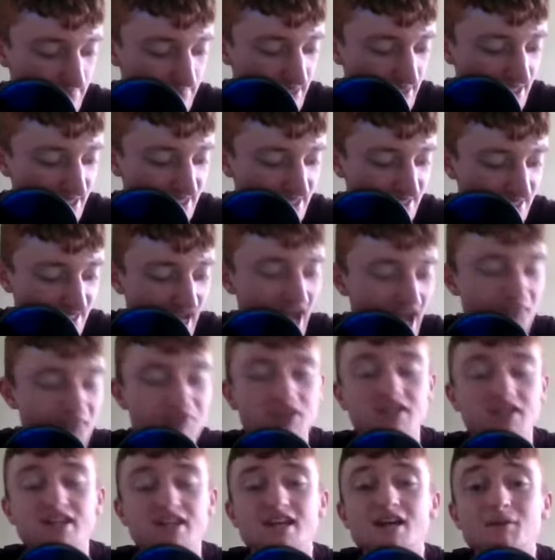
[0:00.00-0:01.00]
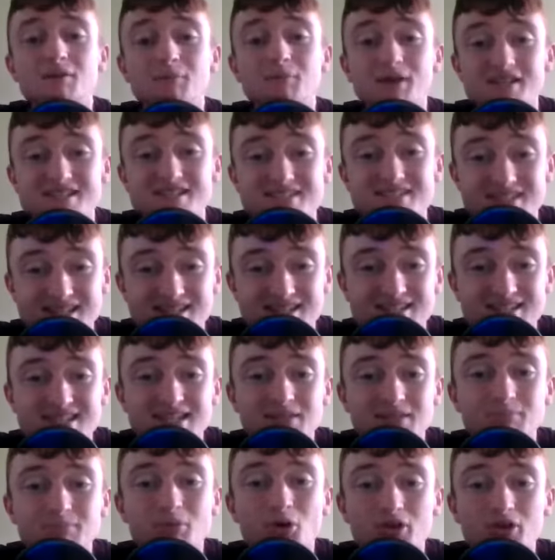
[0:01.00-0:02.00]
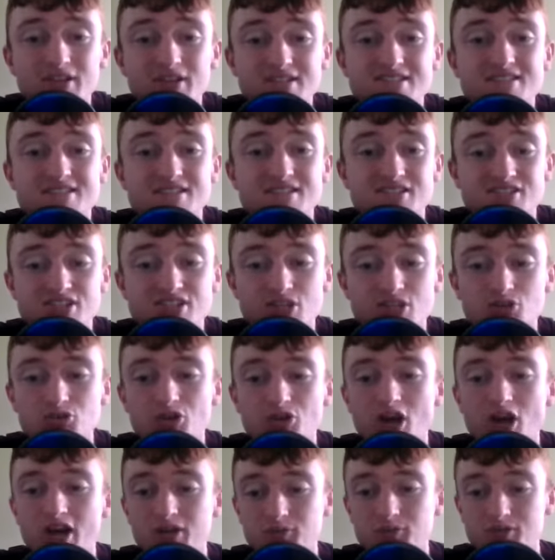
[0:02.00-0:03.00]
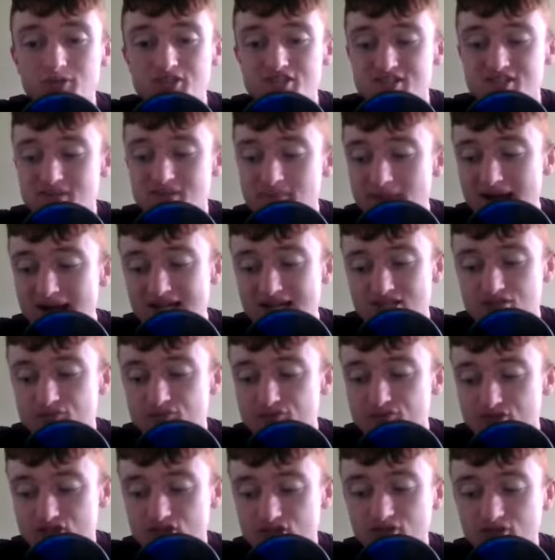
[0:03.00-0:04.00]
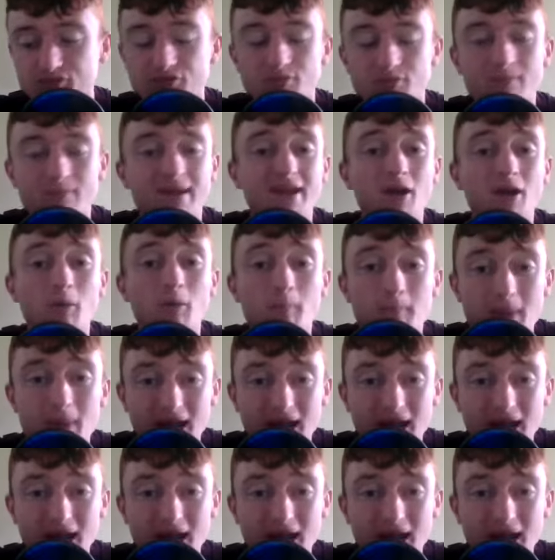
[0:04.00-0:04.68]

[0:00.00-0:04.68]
beating Cavan by 16-2-9, which is a massive result for Mayo.